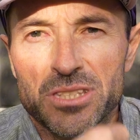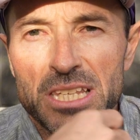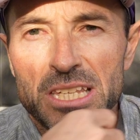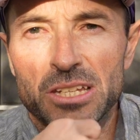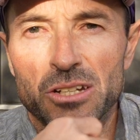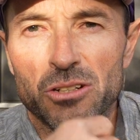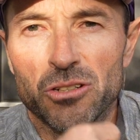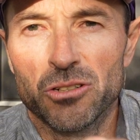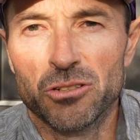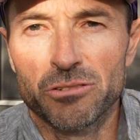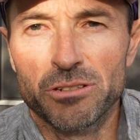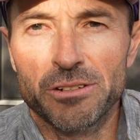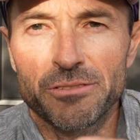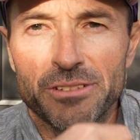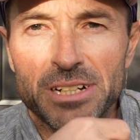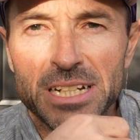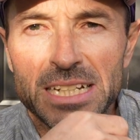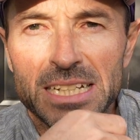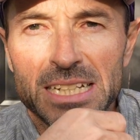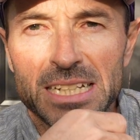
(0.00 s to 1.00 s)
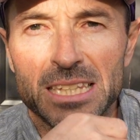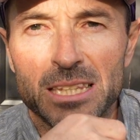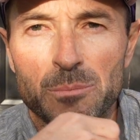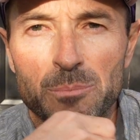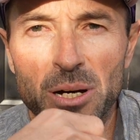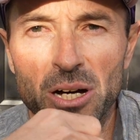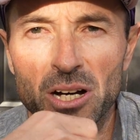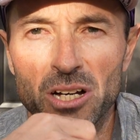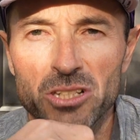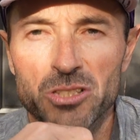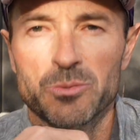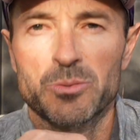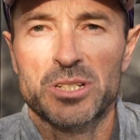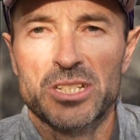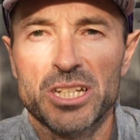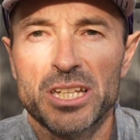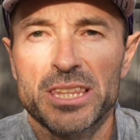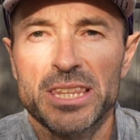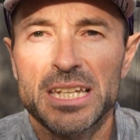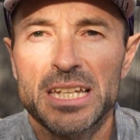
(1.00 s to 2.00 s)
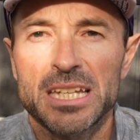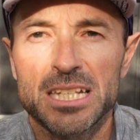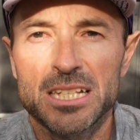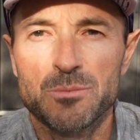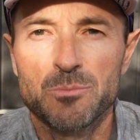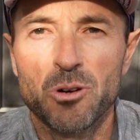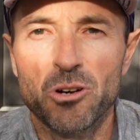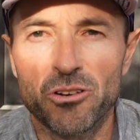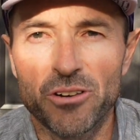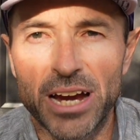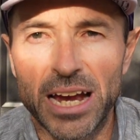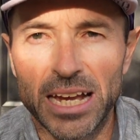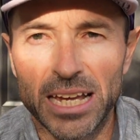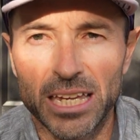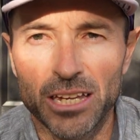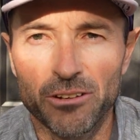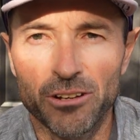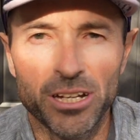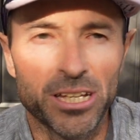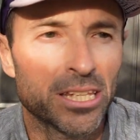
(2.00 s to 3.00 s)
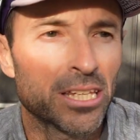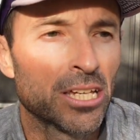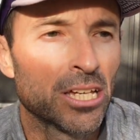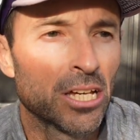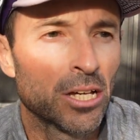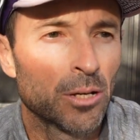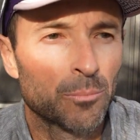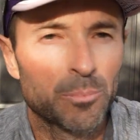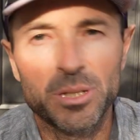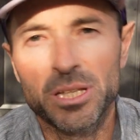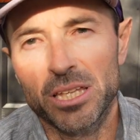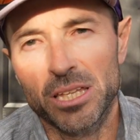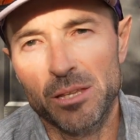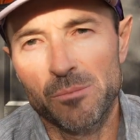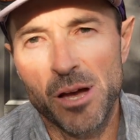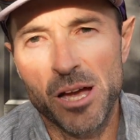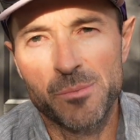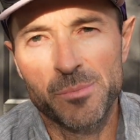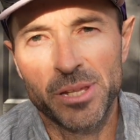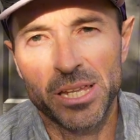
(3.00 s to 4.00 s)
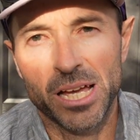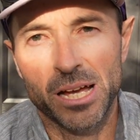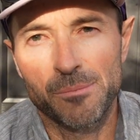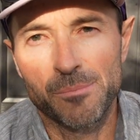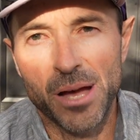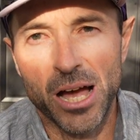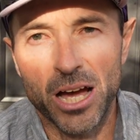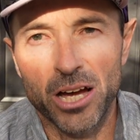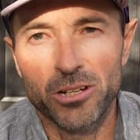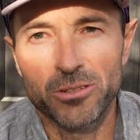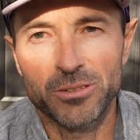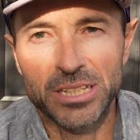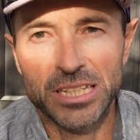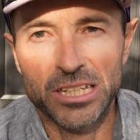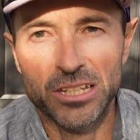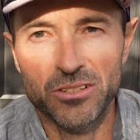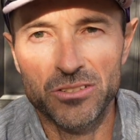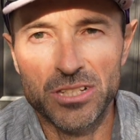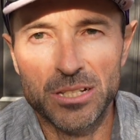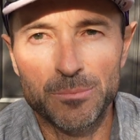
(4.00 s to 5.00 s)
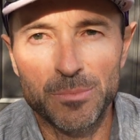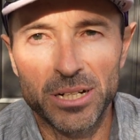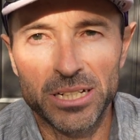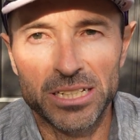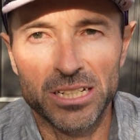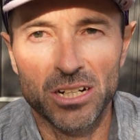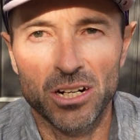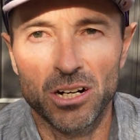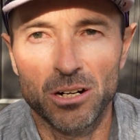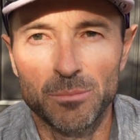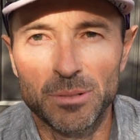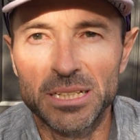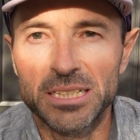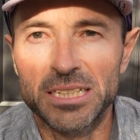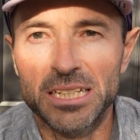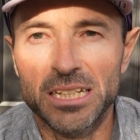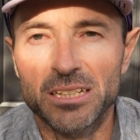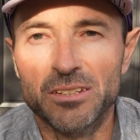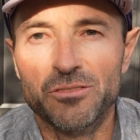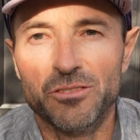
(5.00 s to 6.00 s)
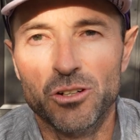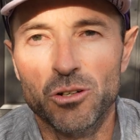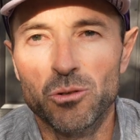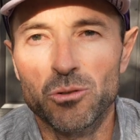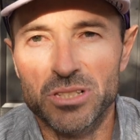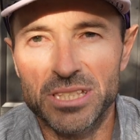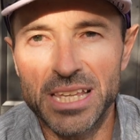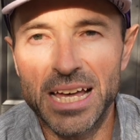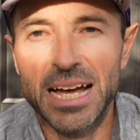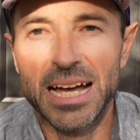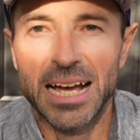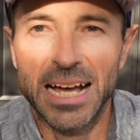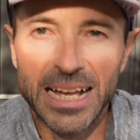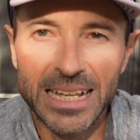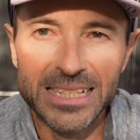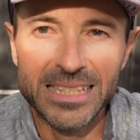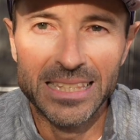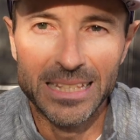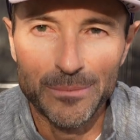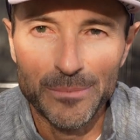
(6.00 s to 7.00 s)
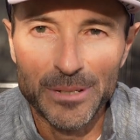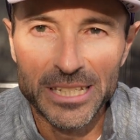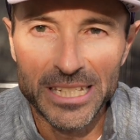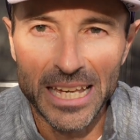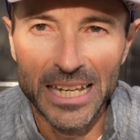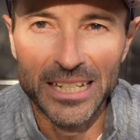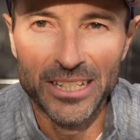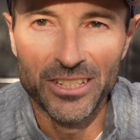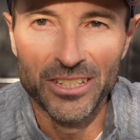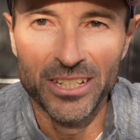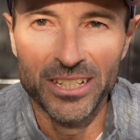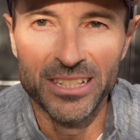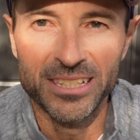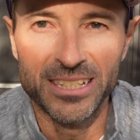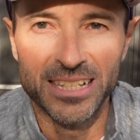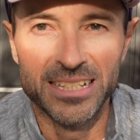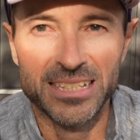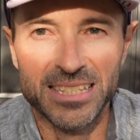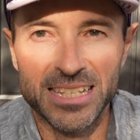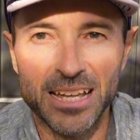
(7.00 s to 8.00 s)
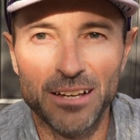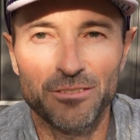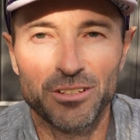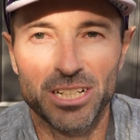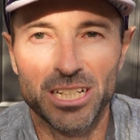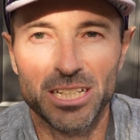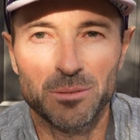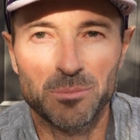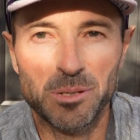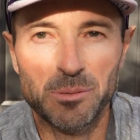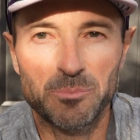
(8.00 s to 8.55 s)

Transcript: the Oura ring in the past, which I think is more accurate, but at the moment I'm only using my Garmin. And of course that has limitations, it's never going to be